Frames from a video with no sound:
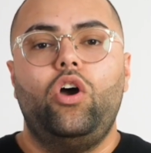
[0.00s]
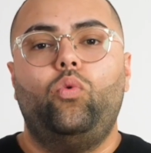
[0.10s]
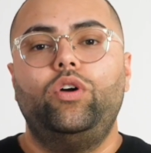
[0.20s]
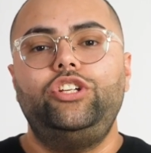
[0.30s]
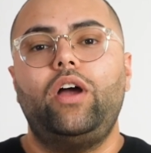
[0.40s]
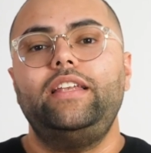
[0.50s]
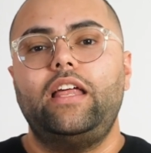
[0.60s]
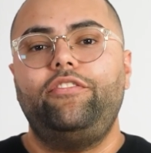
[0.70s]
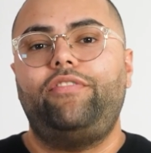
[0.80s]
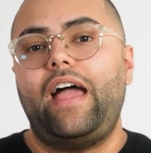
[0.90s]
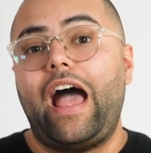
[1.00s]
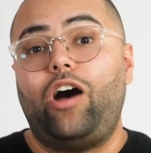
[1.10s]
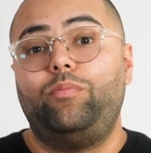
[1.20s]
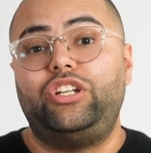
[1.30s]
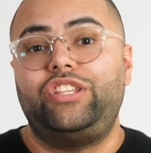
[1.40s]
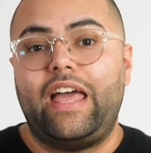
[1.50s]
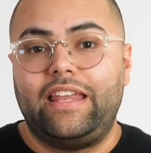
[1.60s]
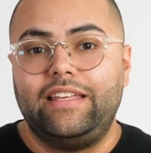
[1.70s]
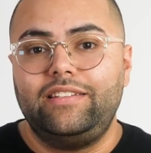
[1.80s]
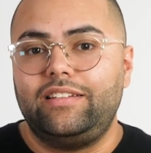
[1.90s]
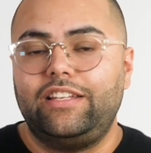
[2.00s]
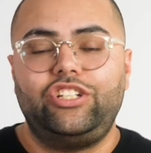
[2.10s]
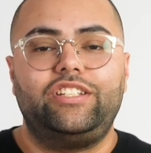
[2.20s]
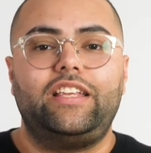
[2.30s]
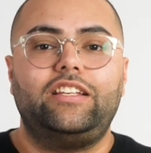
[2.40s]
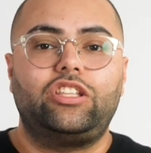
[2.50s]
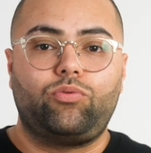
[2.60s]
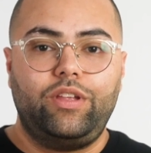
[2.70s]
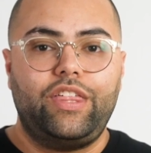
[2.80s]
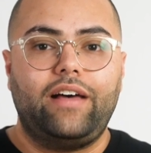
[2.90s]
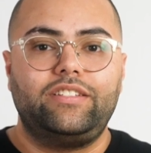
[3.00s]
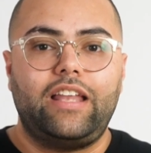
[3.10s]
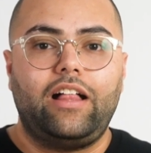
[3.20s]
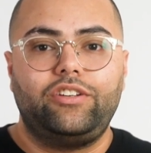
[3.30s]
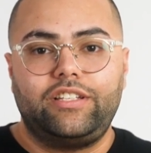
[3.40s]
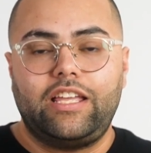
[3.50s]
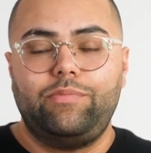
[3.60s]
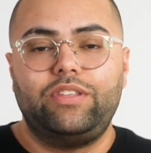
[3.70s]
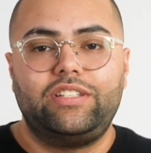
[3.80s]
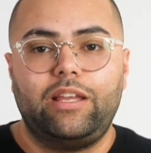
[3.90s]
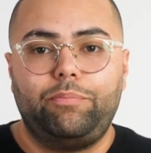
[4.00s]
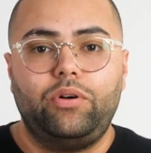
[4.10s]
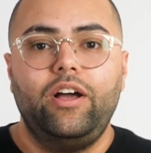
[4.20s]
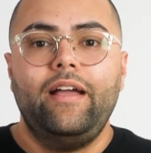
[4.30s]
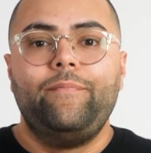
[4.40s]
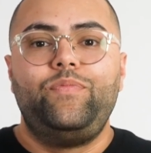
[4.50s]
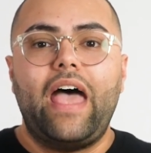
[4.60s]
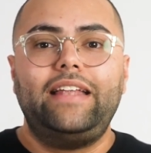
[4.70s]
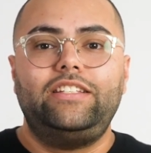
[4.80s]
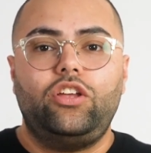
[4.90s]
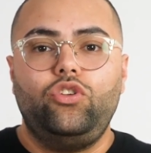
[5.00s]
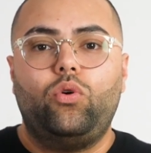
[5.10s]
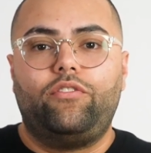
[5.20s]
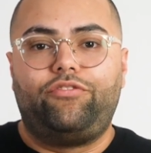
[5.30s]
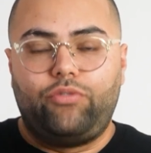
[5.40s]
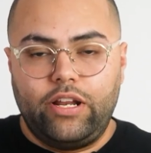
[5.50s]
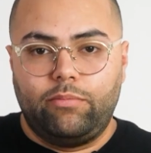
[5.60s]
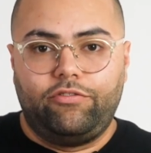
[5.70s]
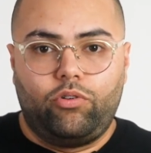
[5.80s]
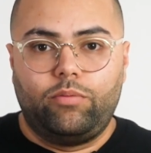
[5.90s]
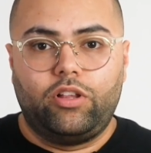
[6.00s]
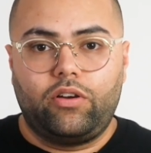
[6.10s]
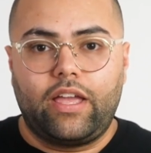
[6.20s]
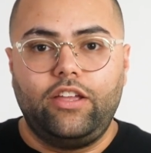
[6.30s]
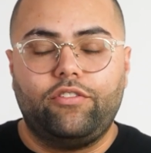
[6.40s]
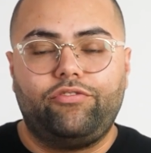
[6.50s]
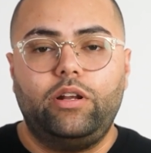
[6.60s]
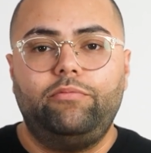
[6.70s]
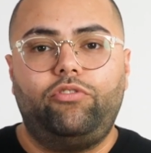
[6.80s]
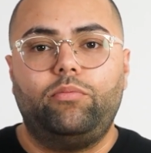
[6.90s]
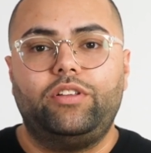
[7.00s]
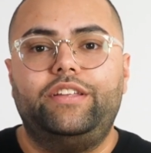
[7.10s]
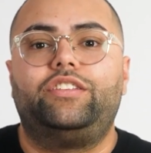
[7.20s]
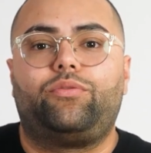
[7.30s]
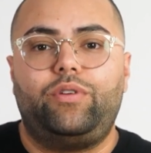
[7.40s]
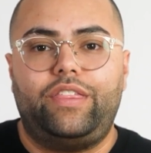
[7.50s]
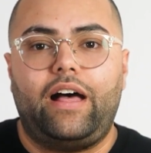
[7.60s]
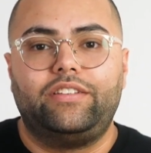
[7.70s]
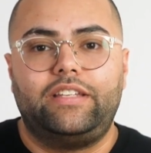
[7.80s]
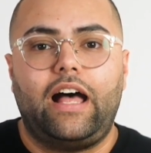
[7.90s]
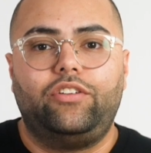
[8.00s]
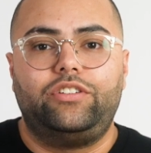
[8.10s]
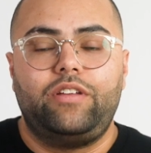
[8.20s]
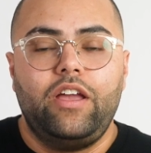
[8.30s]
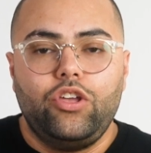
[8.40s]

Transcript: Once you identify how much that is, let's just say it's $3,000 to keep this simple, that's your freedom formula, okay? Your freedom formula is $3,000.